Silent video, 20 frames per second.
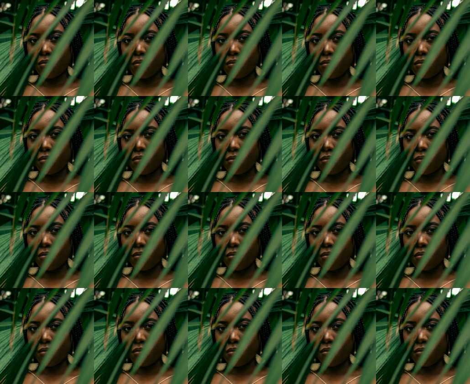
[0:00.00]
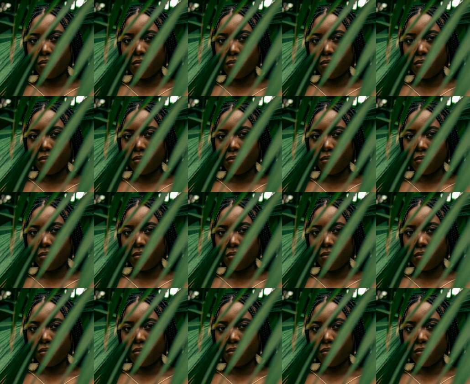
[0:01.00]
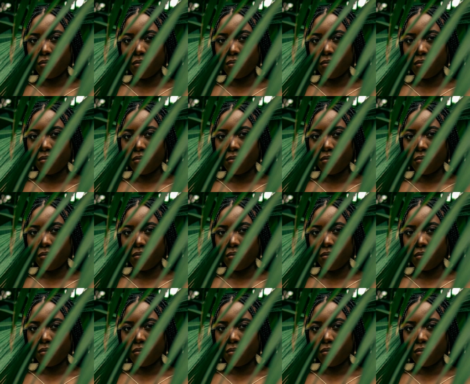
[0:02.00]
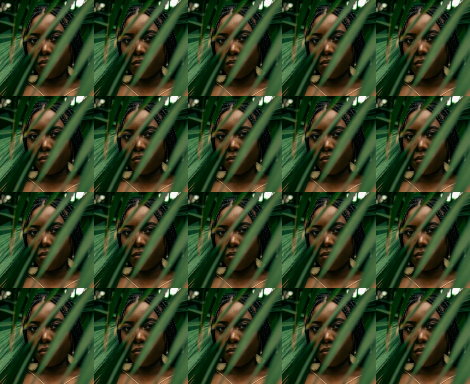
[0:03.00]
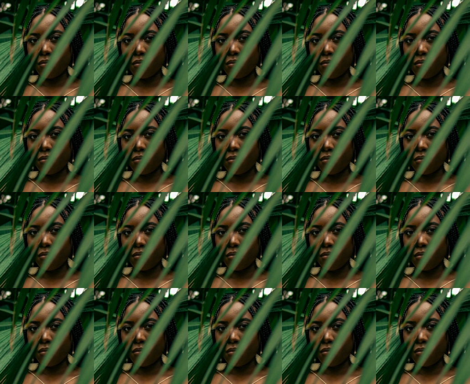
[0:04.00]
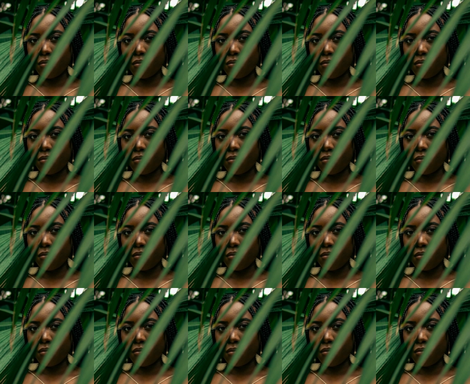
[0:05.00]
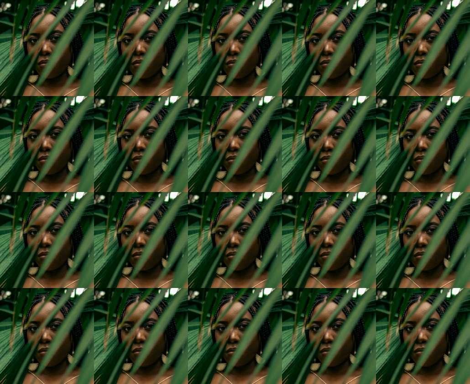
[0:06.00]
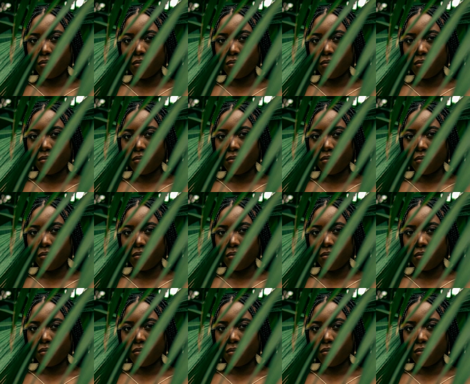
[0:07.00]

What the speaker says: Nobody speaks.